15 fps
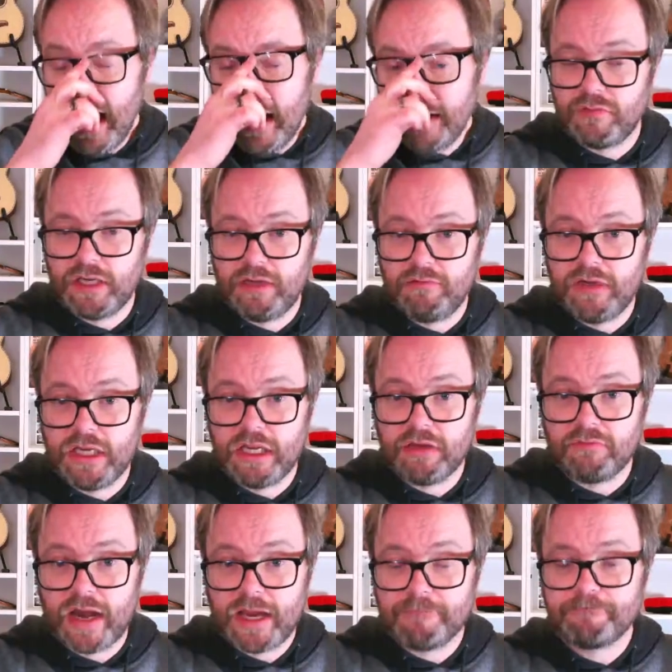
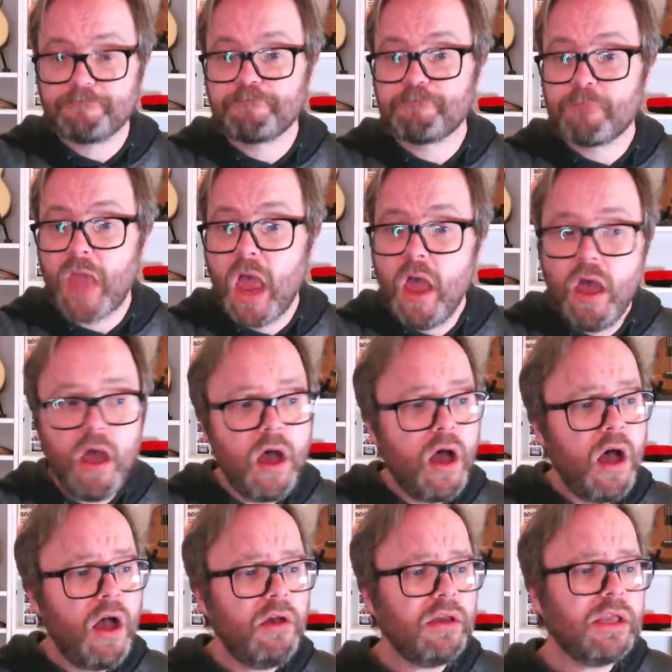
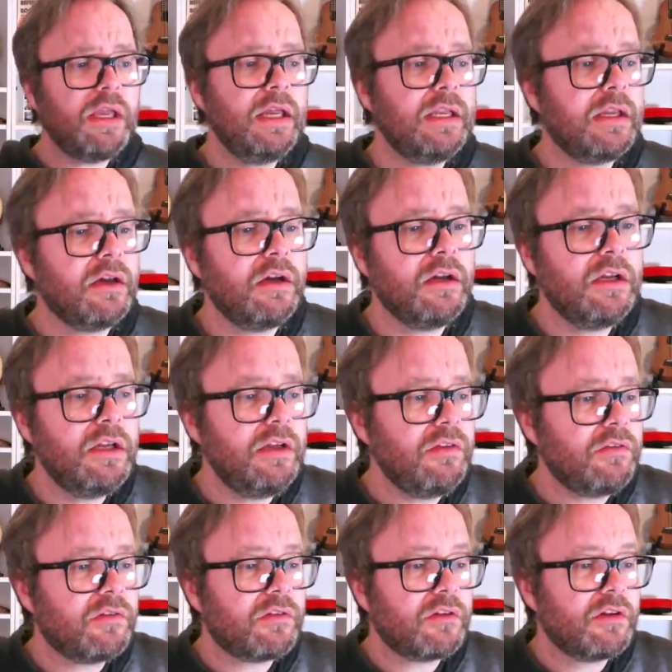And really, really great. Okay,
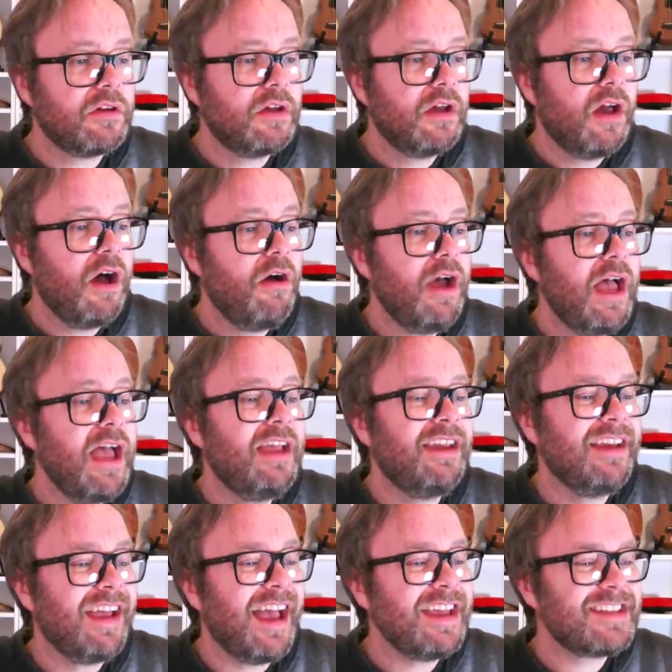guys. Oh,
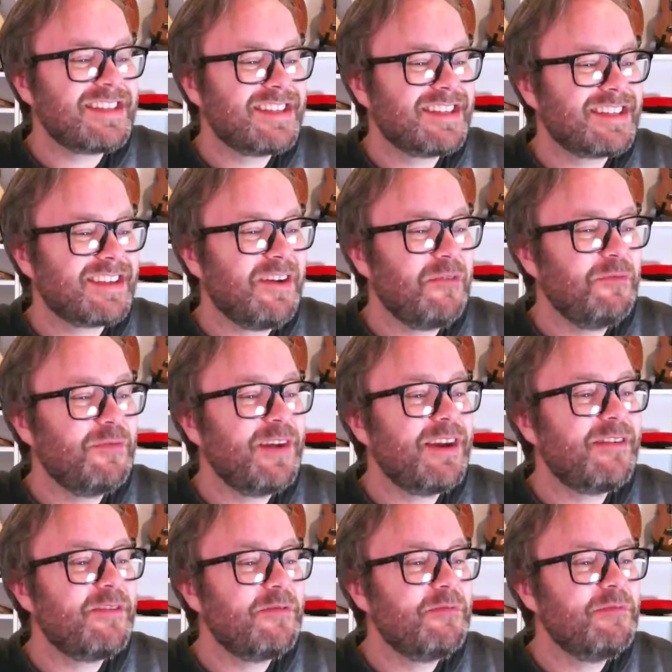Esther's got
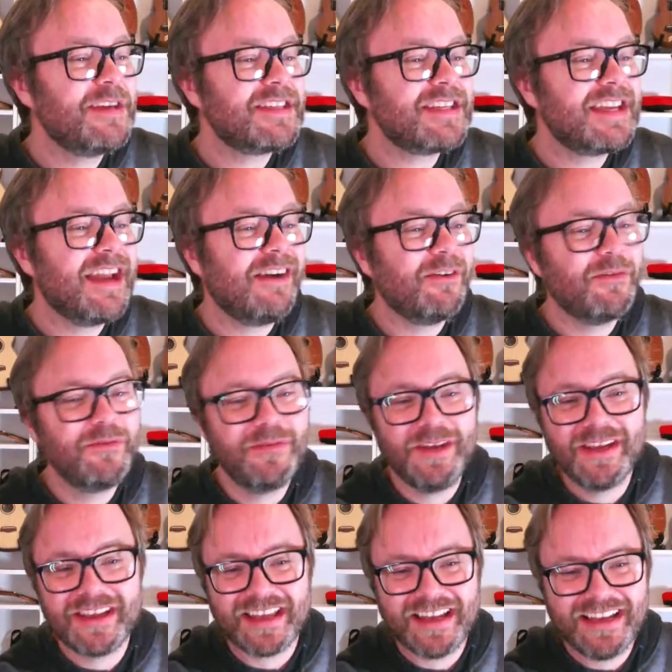fear of missing out of
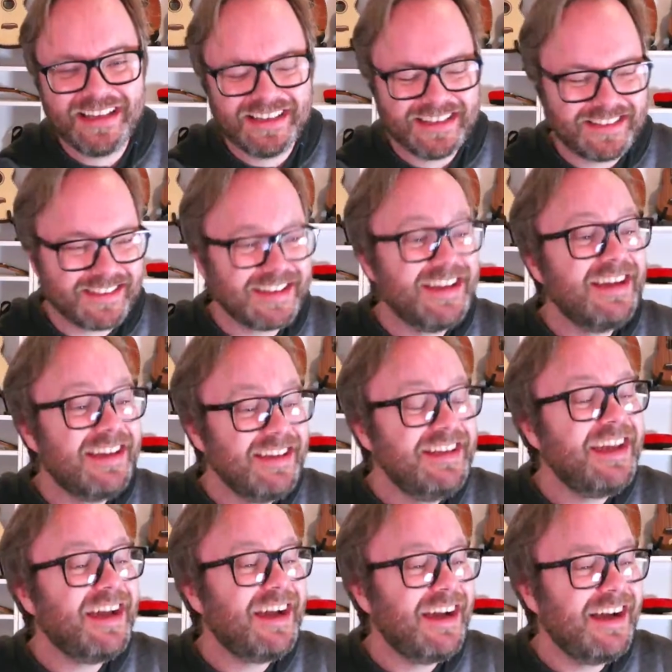ukuleles.
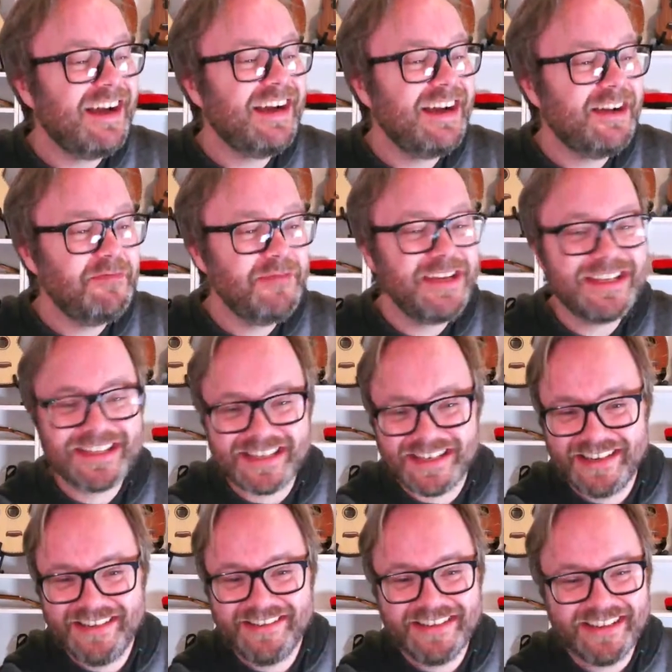Yeah, me
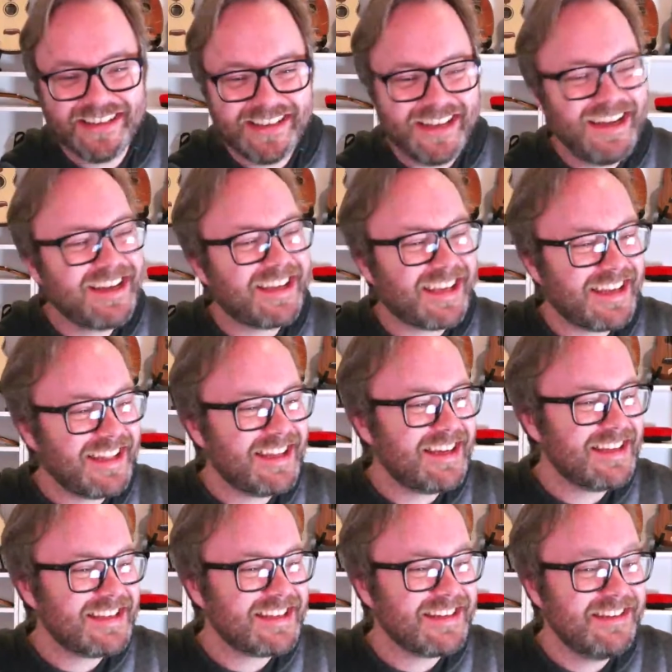too. I get
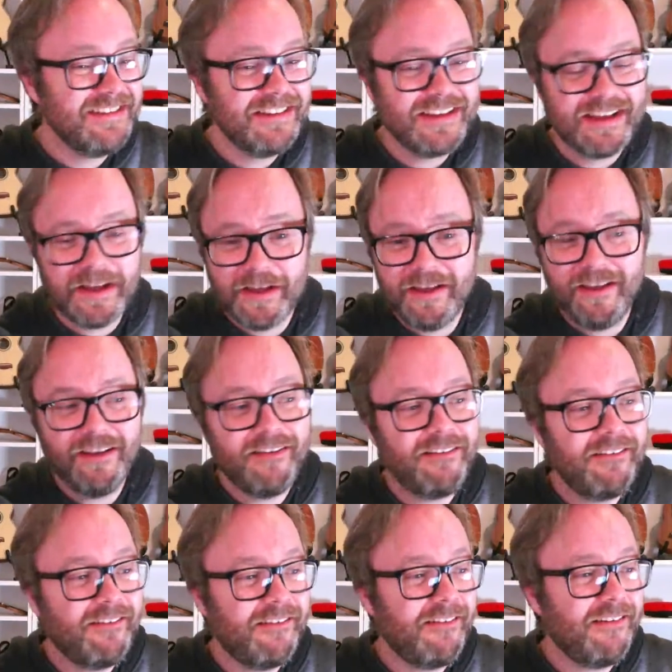that too.
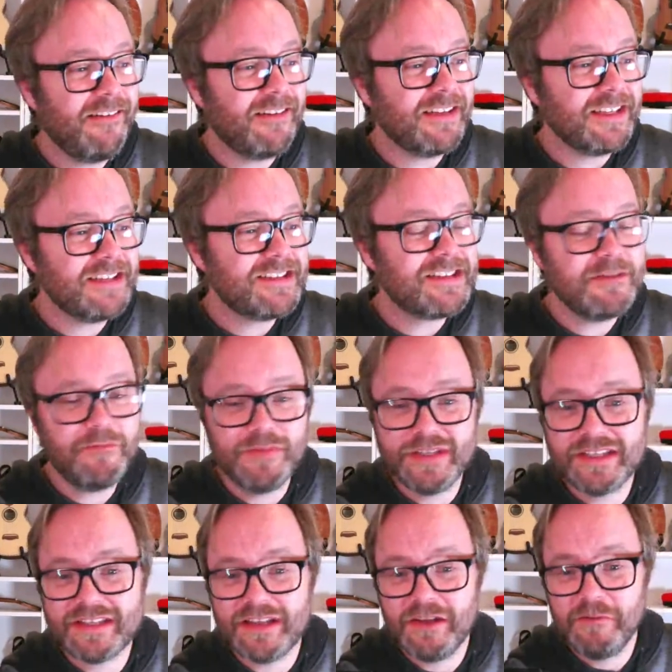Oh,
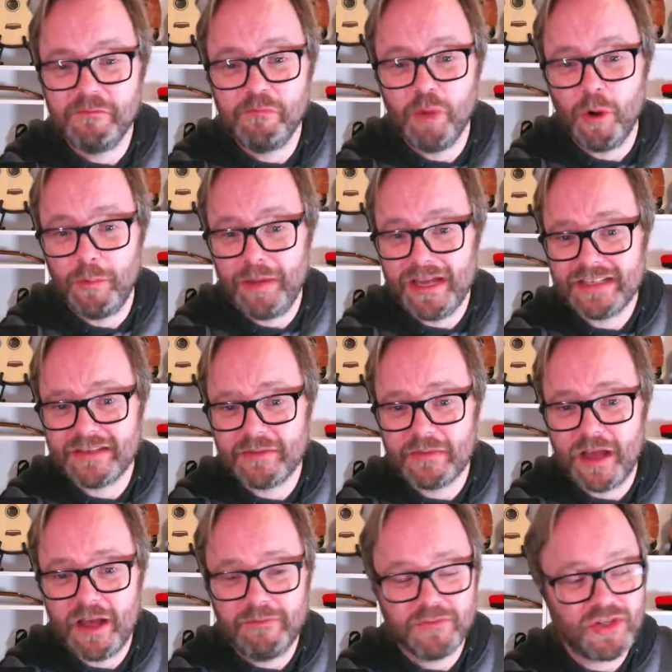
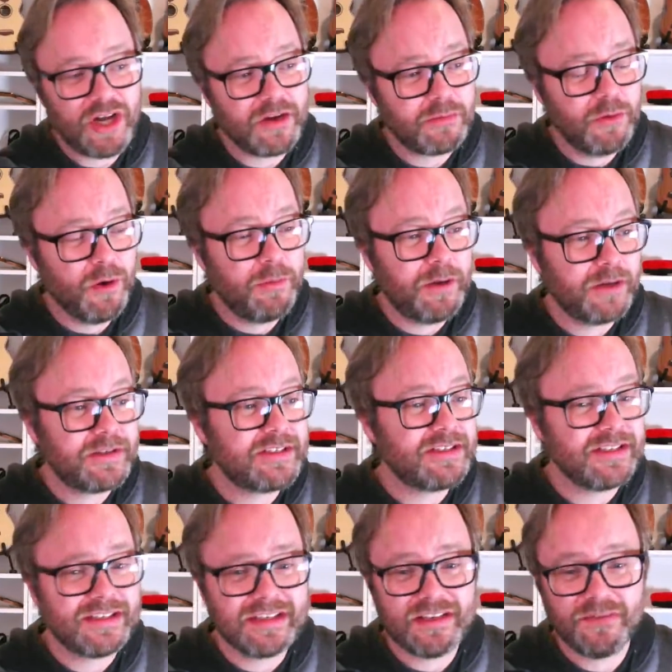Chuck Moore
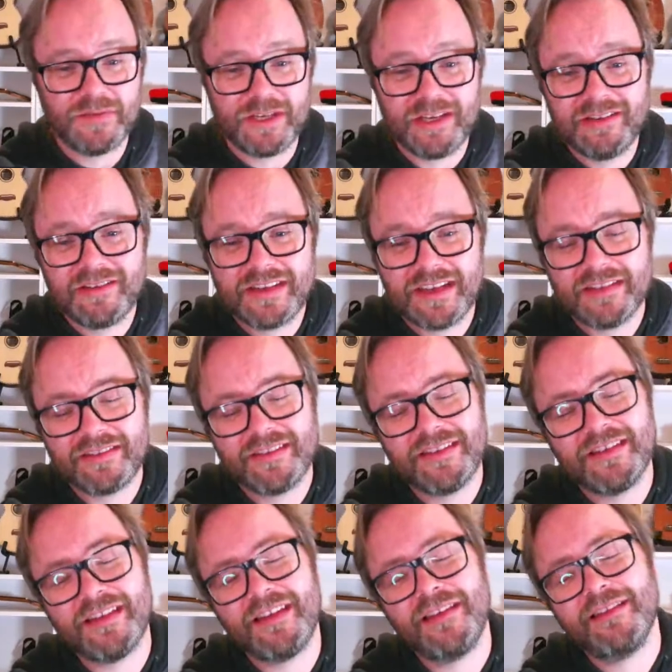posted another uke
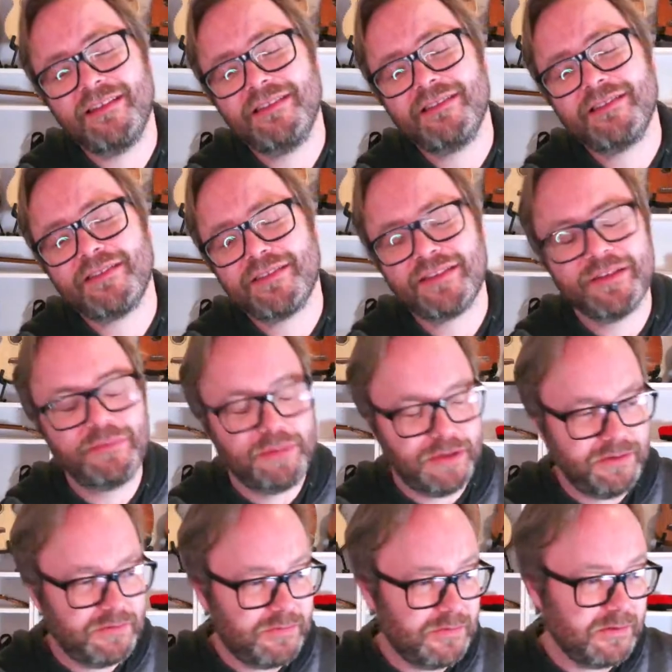yesterday. Oh, so
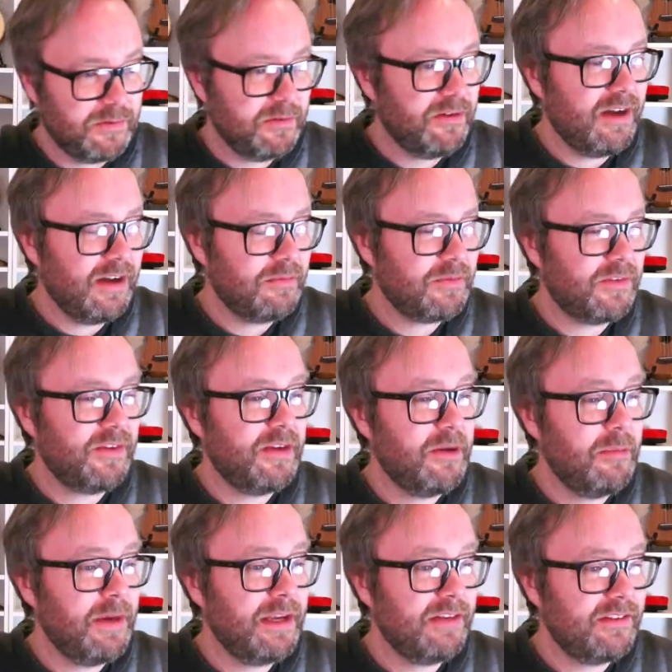beautiful.
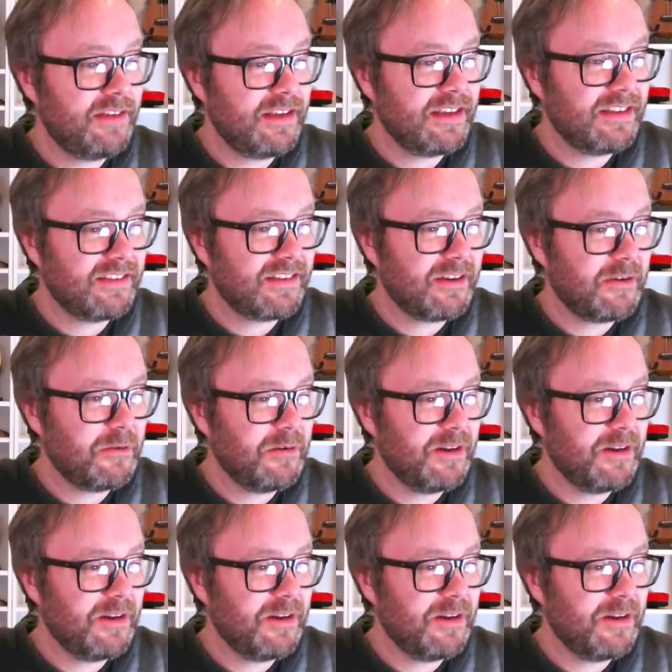Absolutely amazing. So,